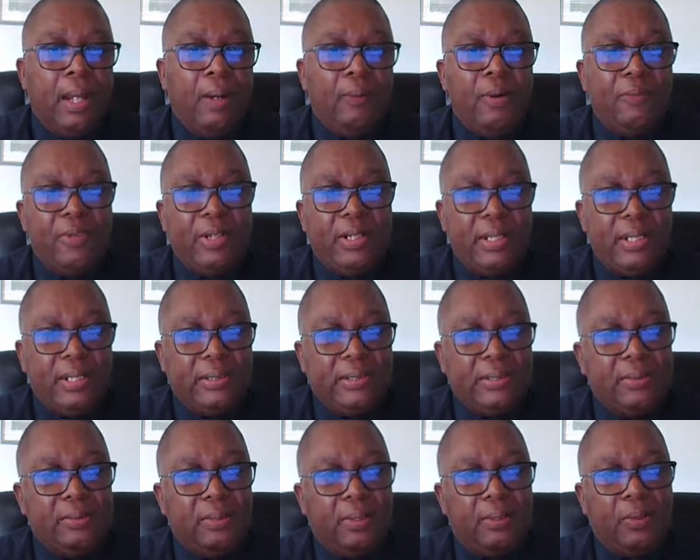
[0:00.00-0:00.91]
However,
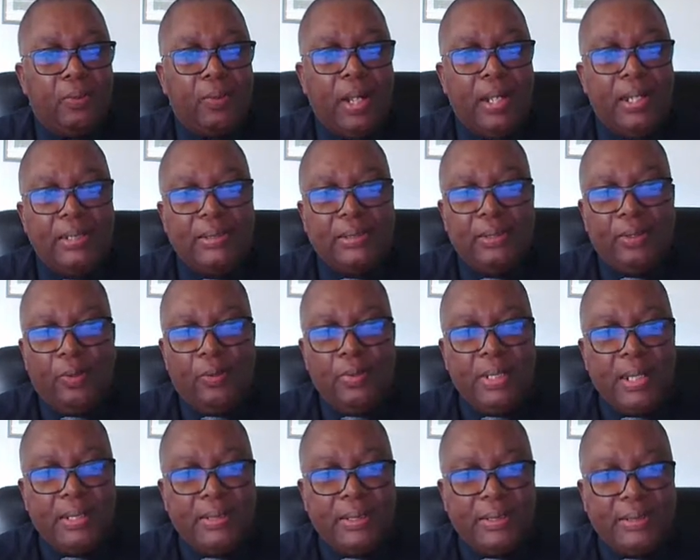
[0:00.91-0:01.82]
it's not quite as
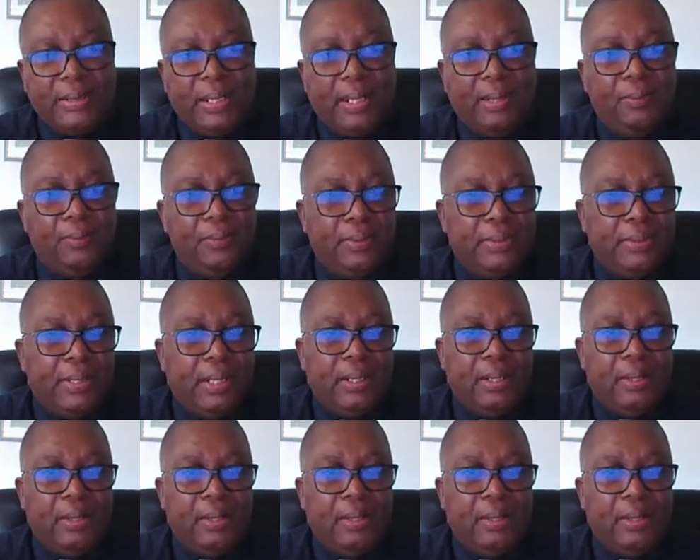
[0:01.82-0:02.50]
lonely as it sounds.